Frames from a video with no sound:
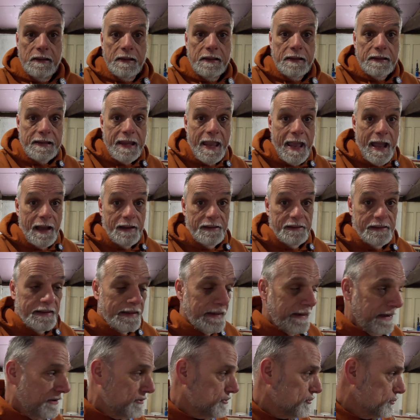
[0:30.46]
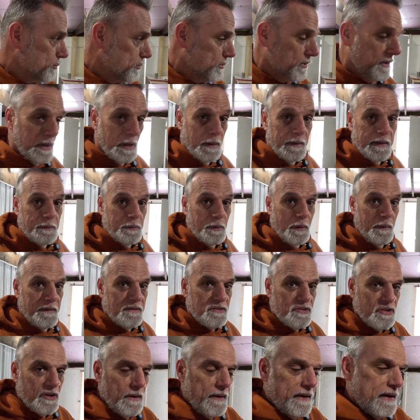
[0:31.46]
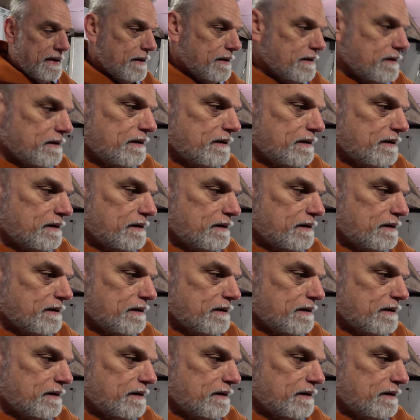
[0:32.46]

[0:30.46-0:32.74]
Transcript: Yeah, it is really, really chilly.